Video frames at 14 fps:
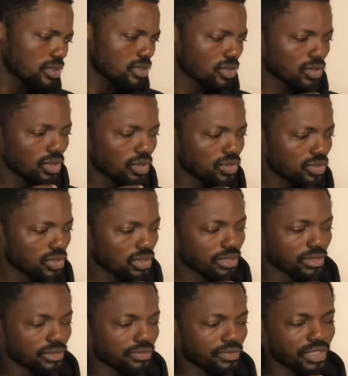So onto
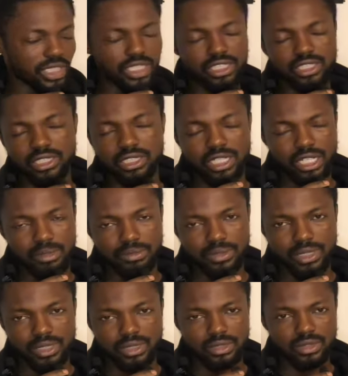the financial
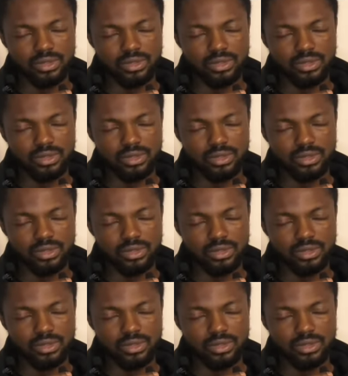apps.